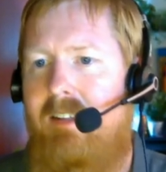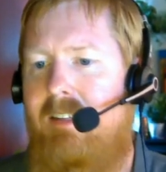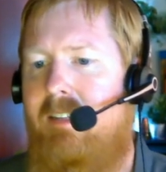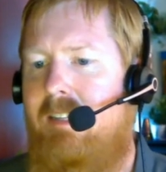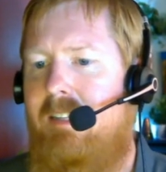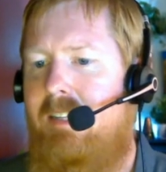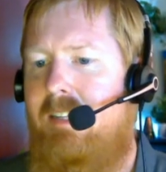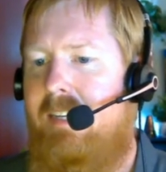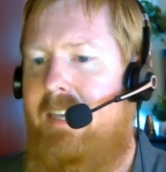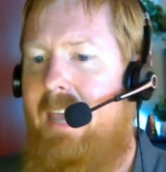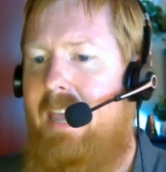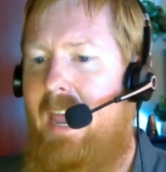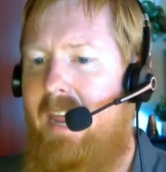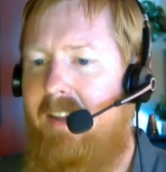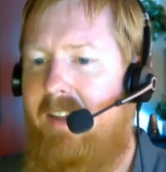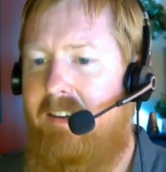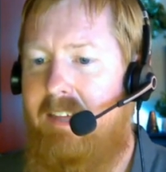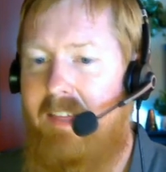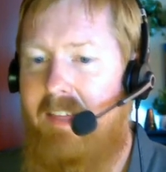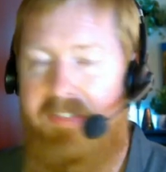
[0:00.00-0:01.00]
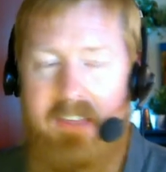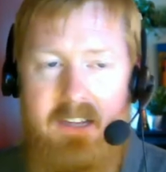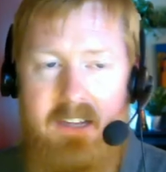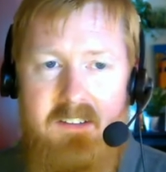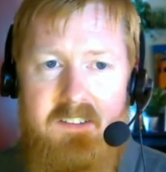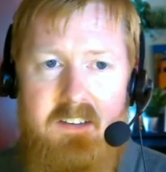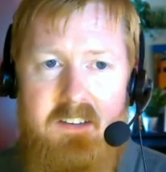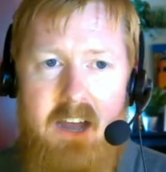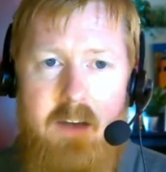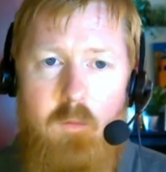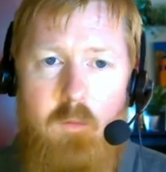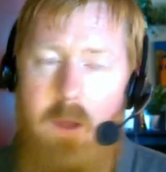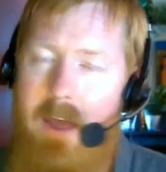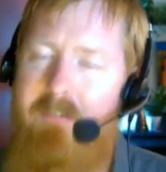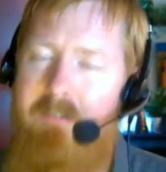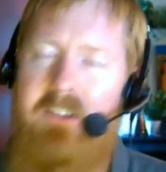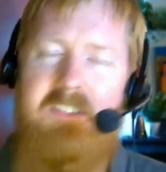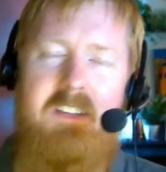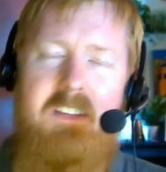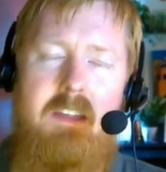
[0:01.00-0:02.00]
can get things done. We haven't
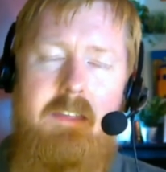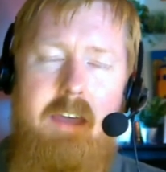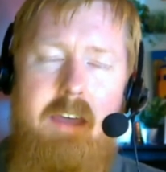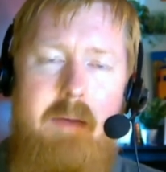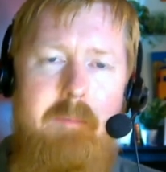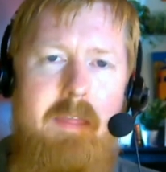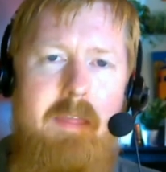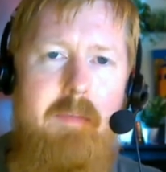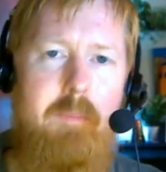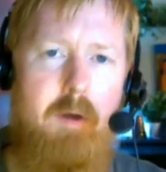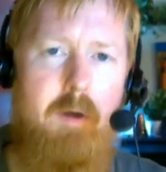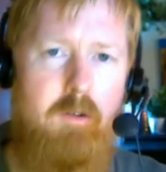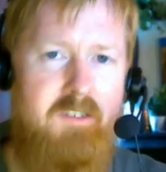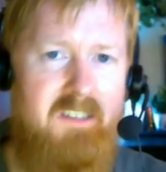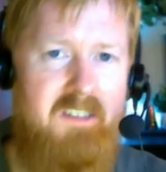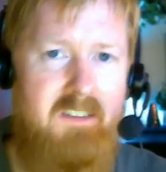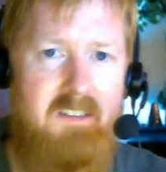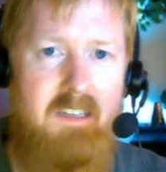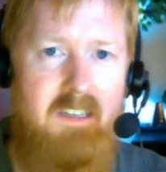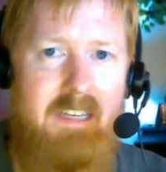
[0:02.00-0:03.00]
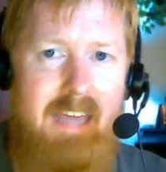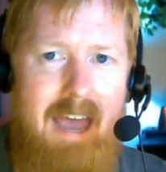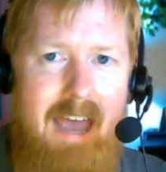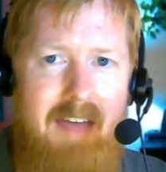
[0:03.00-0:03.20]
seen them in the postseason yet.